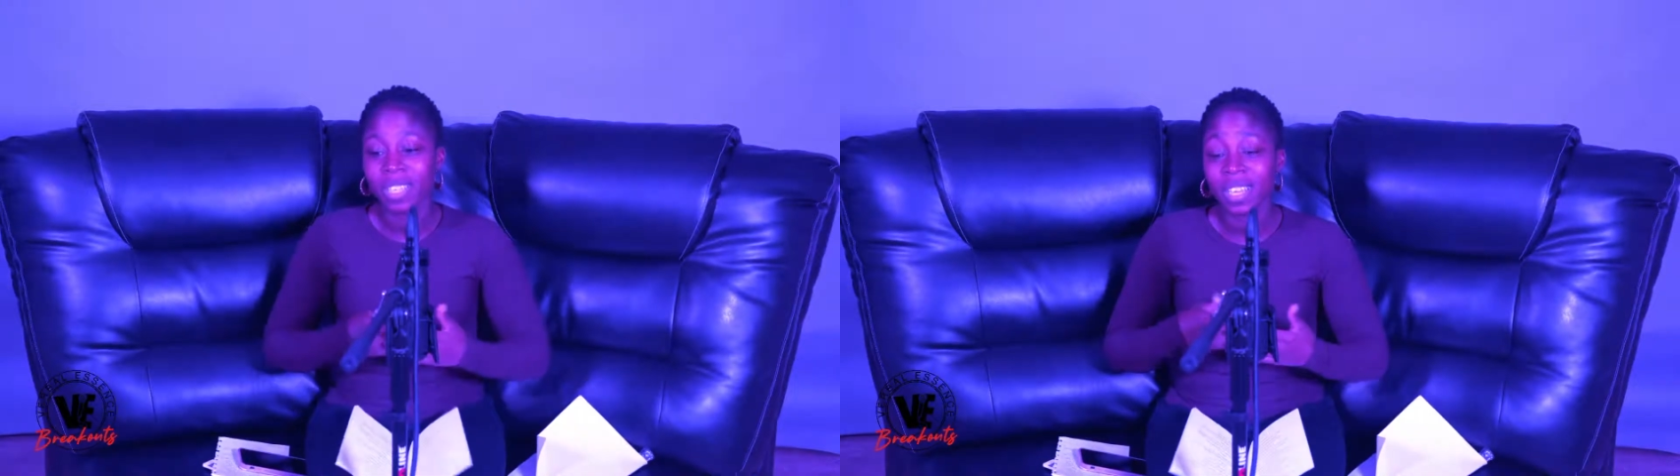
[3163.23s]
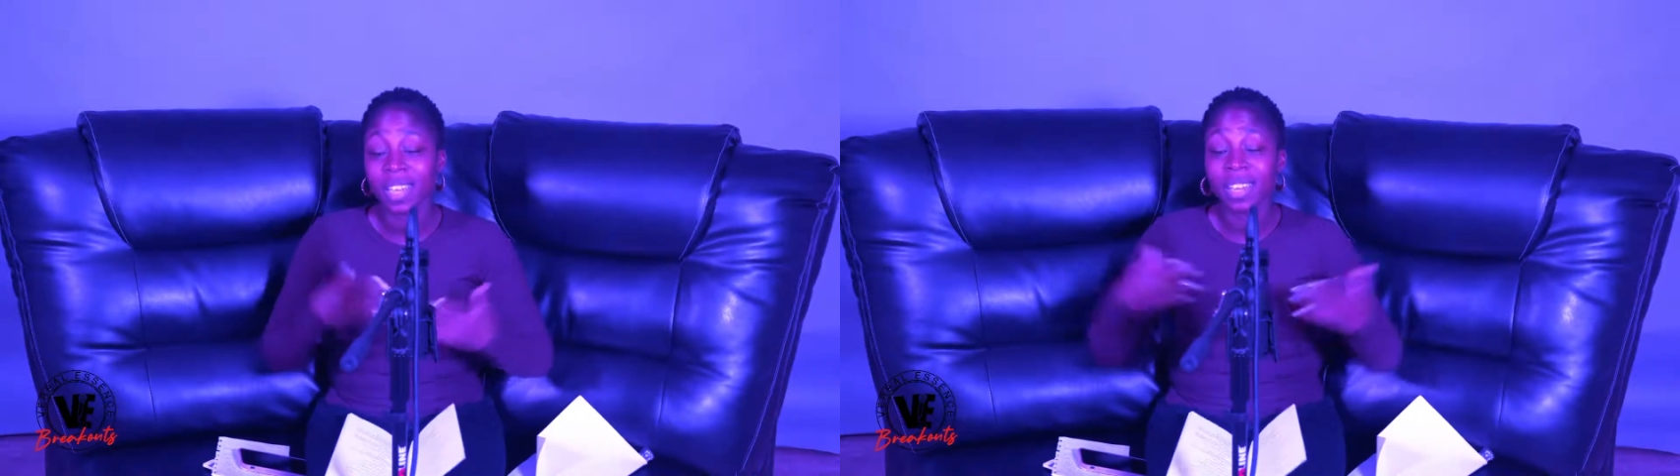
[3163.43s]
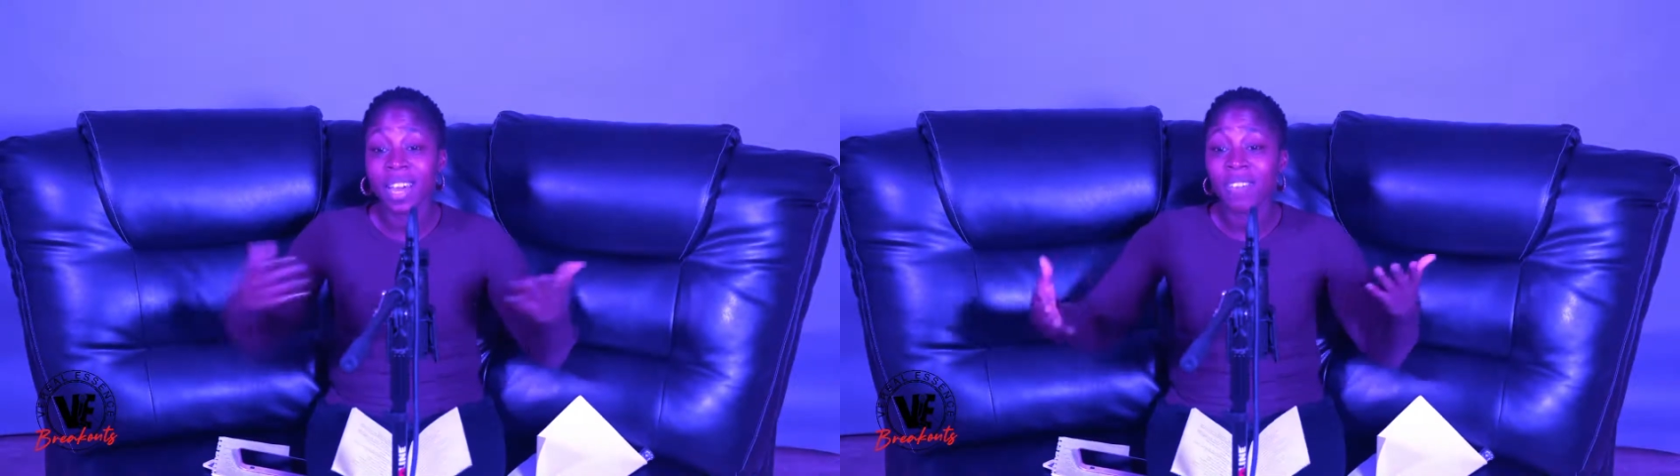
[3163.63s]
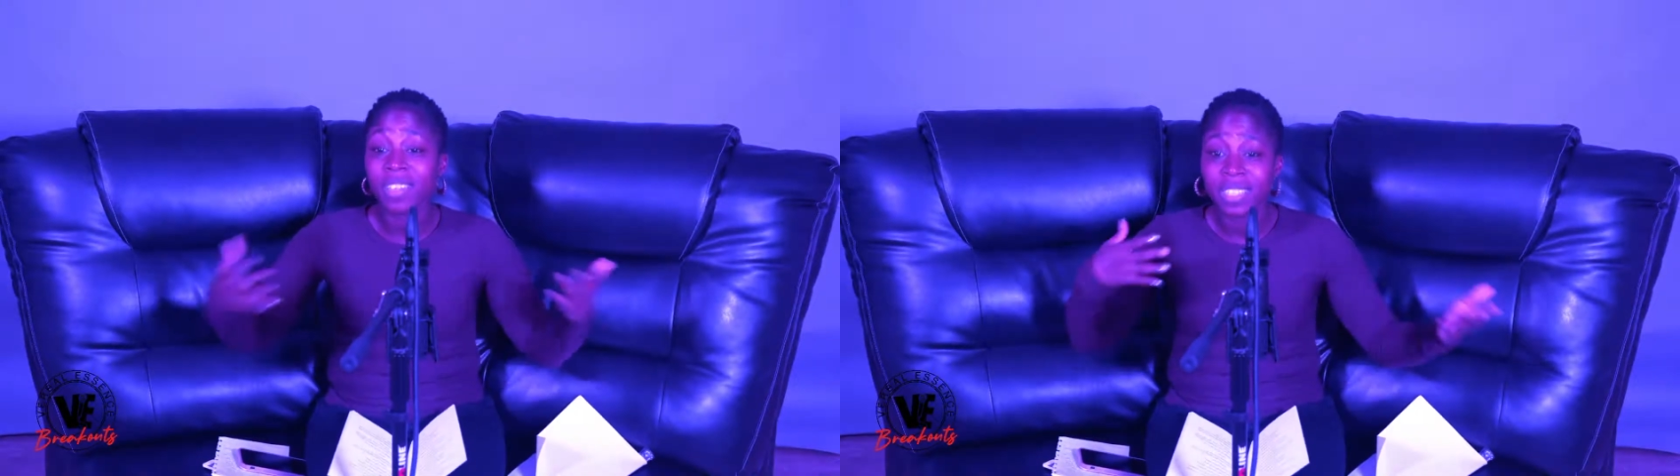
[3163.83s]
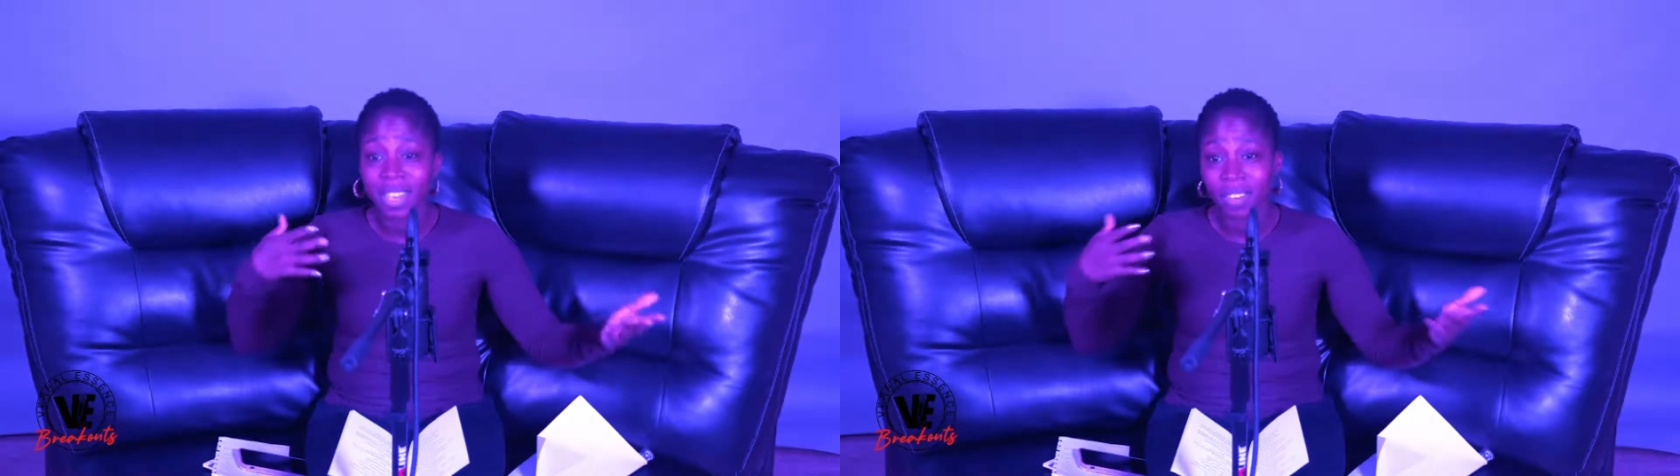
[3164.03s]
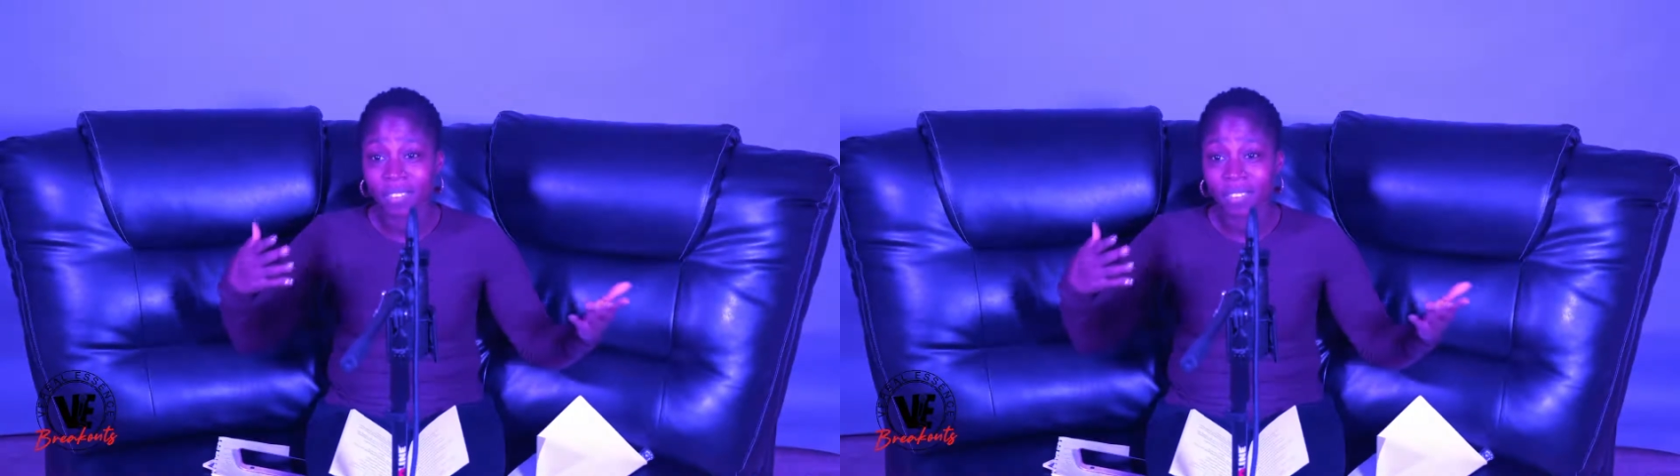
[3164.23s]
again, love yourself.